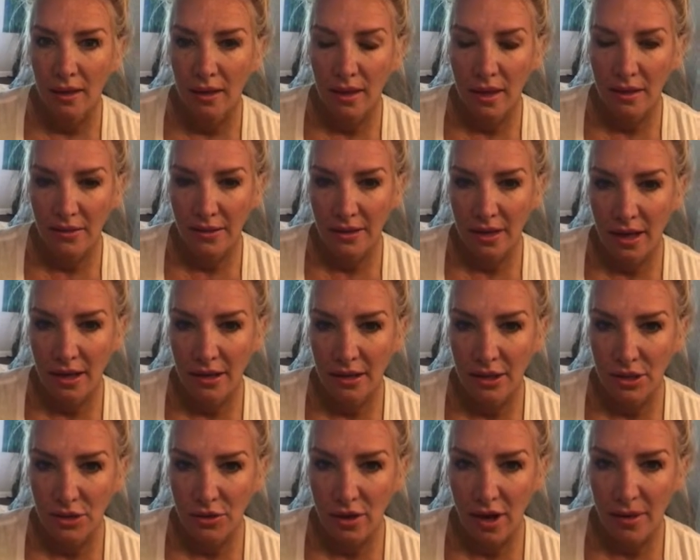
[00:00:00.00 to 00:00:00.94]
Love and Light
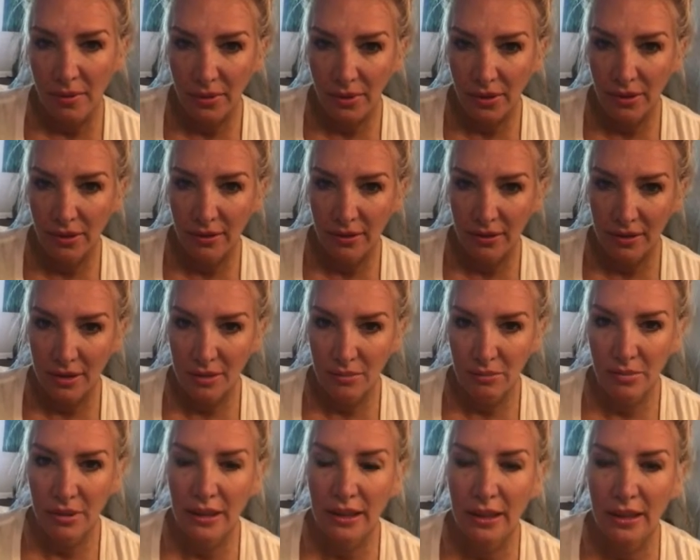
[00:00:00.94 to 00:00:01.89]
describe her
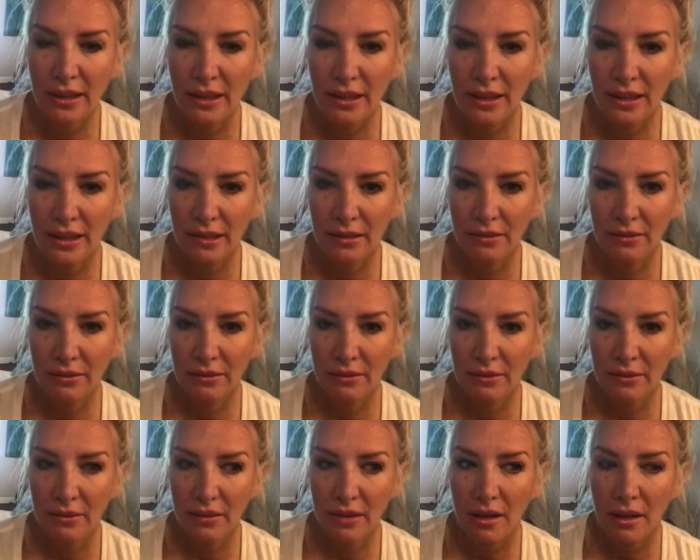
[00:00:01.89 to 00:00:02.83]
completely.
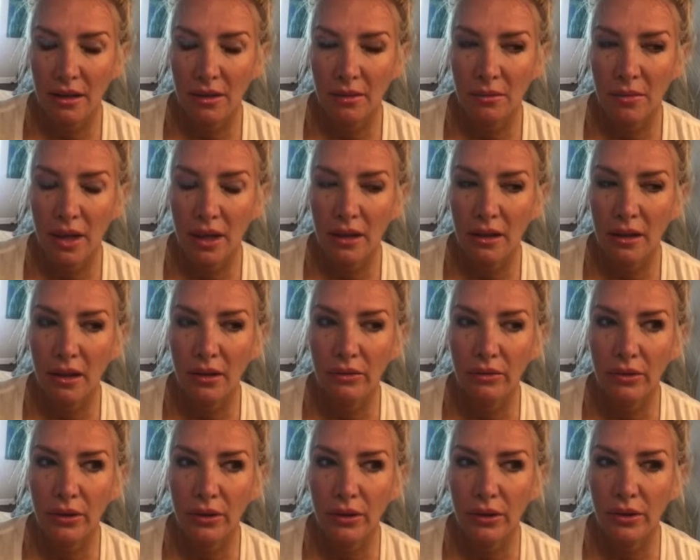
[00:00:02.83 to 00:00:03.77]
And I love
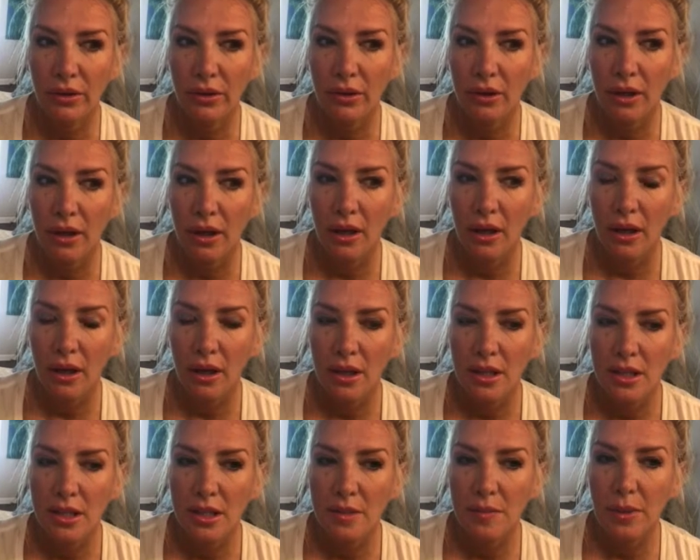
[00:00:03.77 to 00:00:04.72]
her
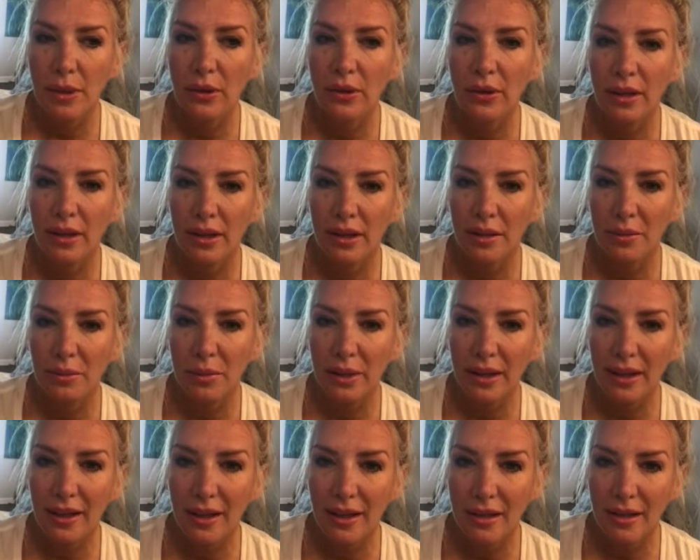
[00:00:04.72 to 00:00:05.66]
spirit
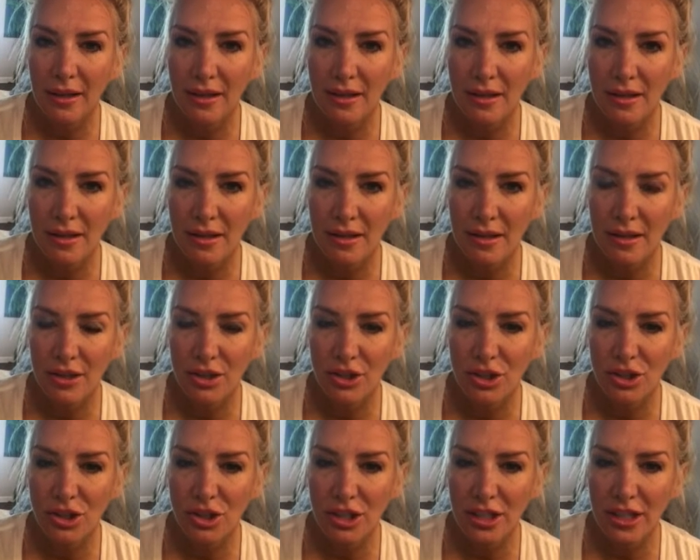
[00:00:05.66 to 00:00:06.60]
because
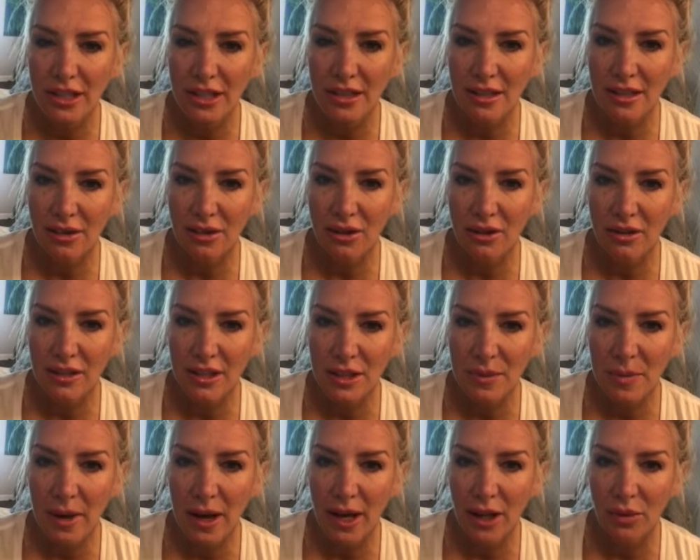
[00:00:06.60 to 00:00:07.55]
she's along
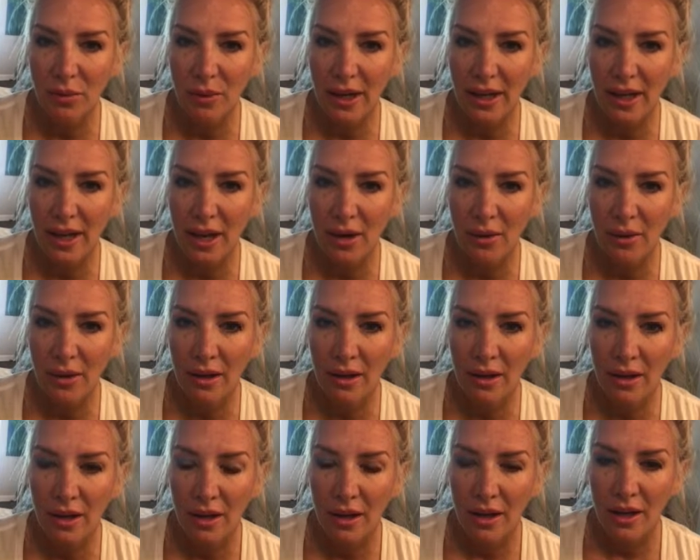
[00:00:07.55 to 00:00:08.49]
this path right now,
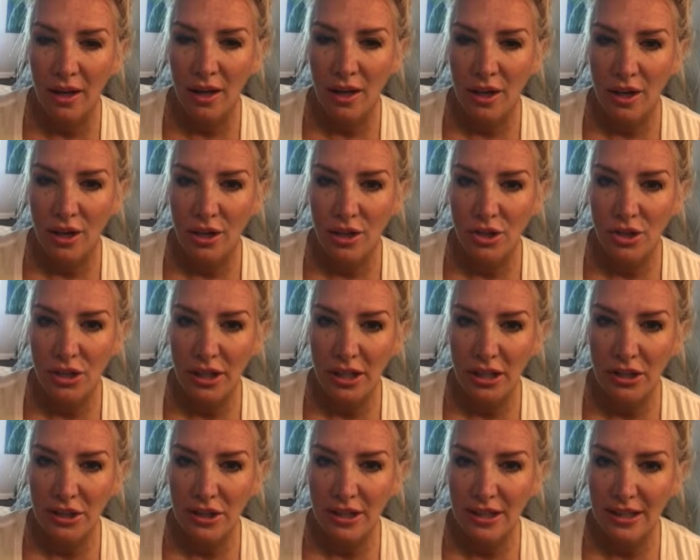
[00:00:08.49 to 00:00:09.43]
and
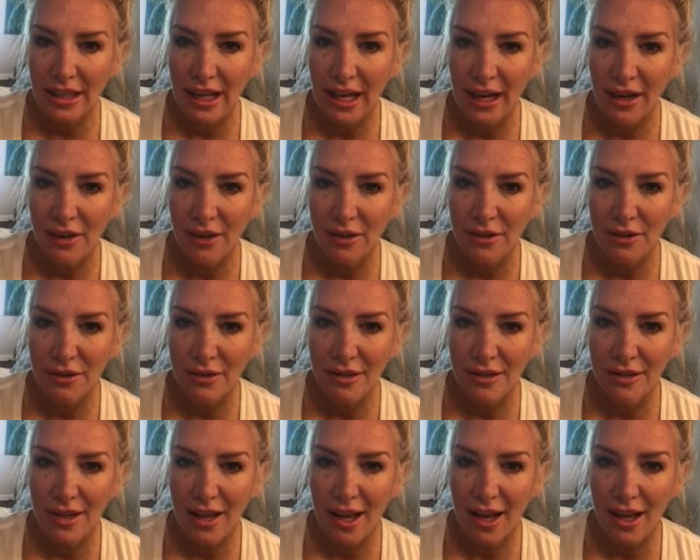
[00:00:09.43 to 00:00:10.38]
she just
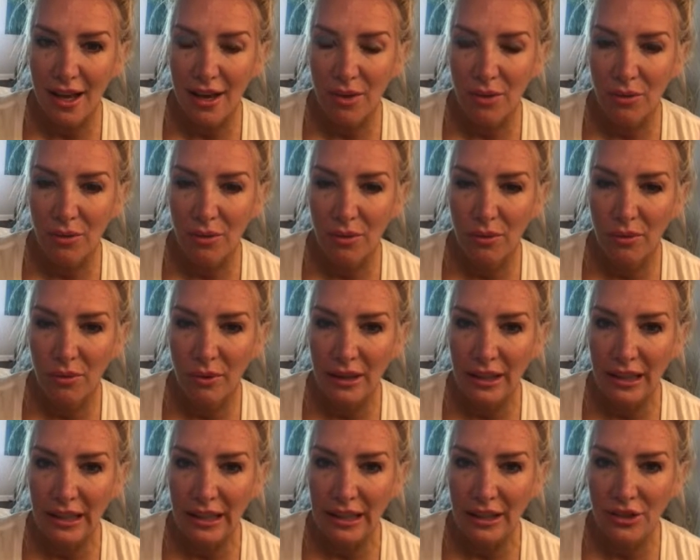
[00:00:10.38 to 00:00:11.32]
cares that we
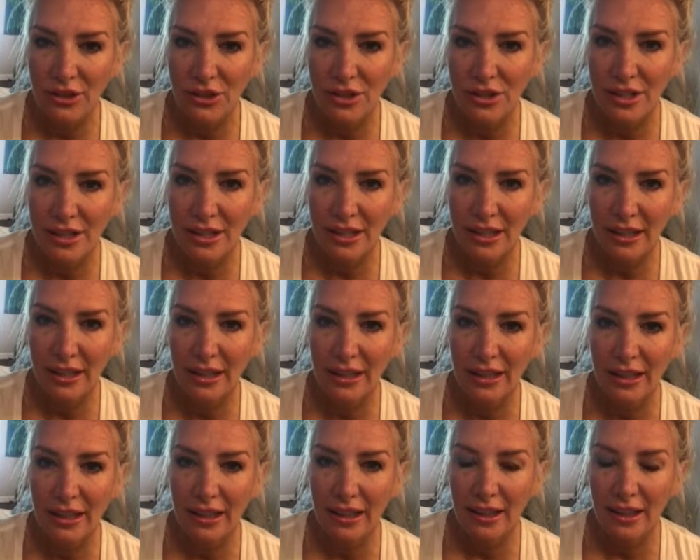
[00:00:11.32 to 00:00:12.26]
each
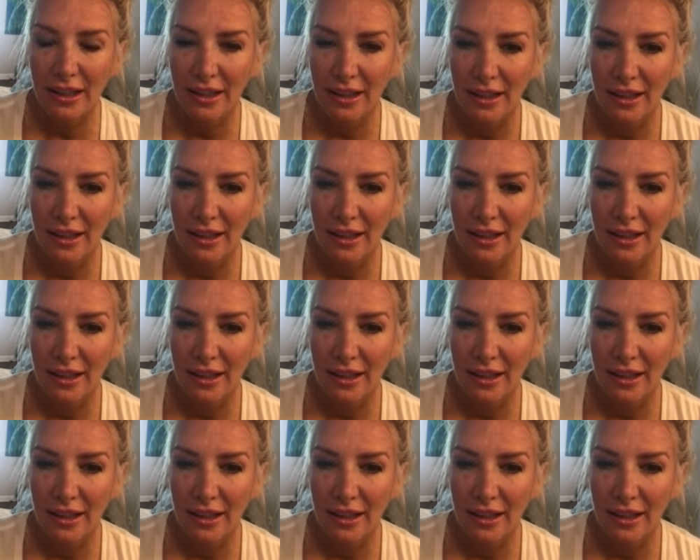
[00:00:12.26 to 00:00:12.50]
see